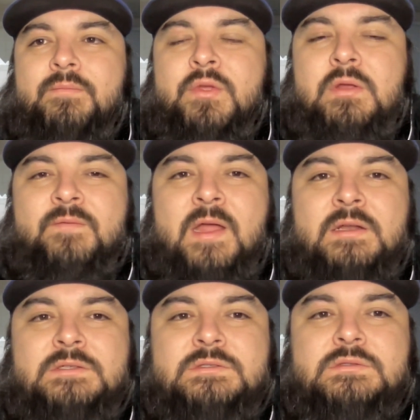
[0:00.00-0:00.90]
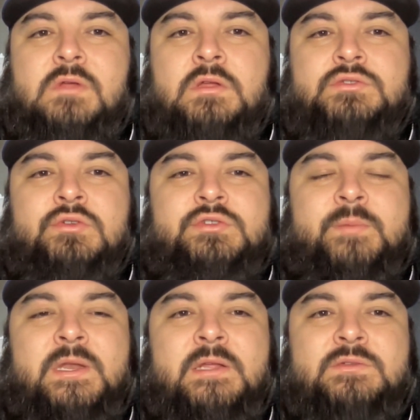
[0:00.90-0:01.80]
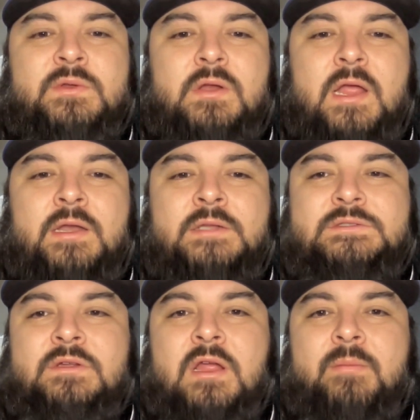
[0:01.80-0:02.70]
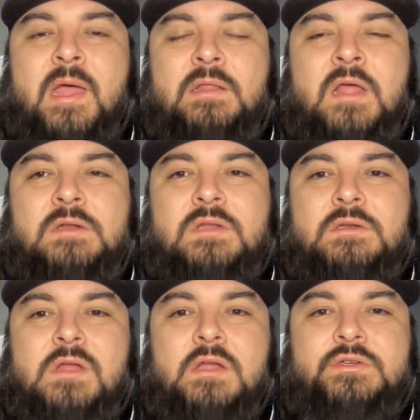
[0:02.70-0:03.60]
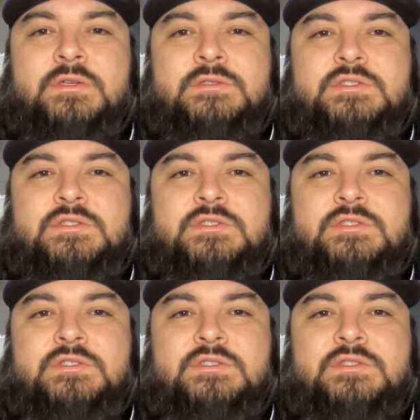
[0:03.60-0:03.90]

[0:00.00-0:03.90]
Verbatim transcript: you can find us on social media, Twitter and Instagram at Locked On Dodgers.